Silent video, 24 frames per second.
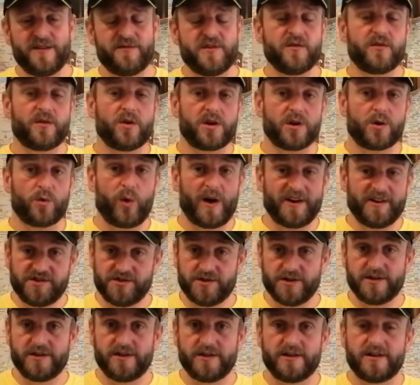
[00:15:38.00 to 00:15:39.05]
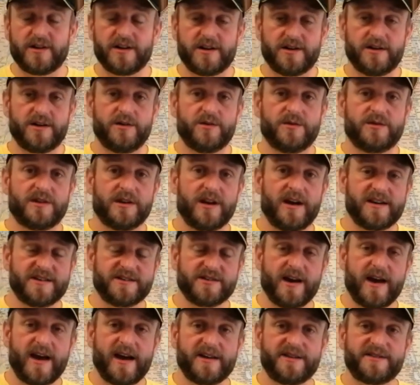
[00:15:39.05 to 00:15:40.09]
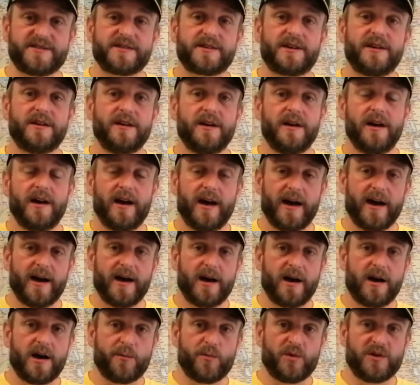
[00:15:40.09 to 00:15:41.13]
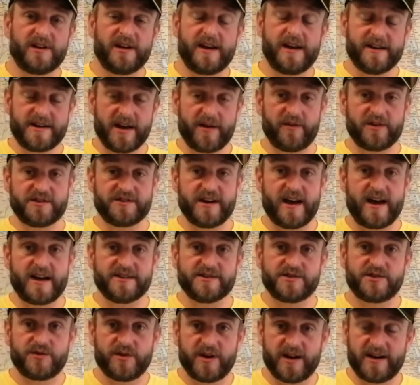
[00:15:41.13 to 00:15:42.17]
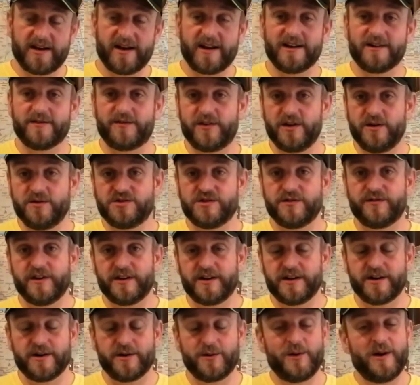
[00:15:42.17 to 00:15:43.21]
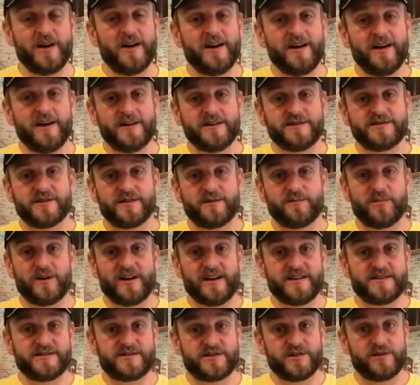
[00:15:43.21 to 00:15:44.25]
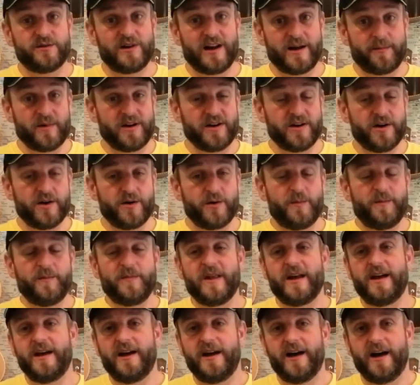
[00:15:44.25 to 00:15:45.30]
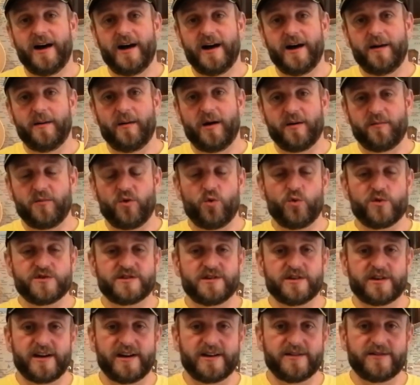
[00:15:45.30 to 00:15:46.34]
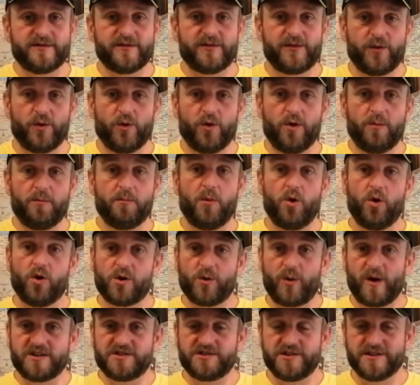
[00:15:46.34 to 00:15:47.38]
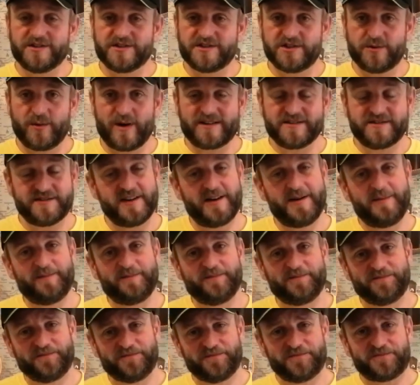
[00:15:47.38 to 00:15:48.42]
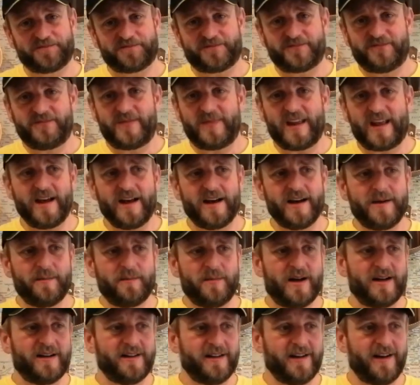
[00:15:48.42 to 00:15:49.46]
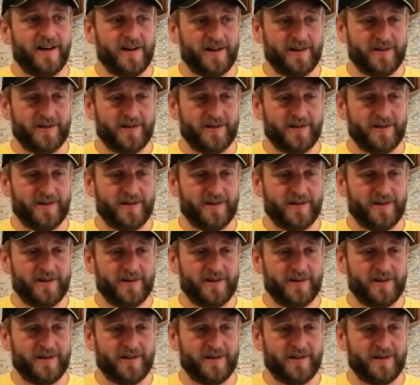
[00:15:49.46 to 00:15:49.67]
If you've got a question that you'd like to ask, I will endeavour to answer it in a future video, so please do let me know. I'm always looking for more questions to answer. I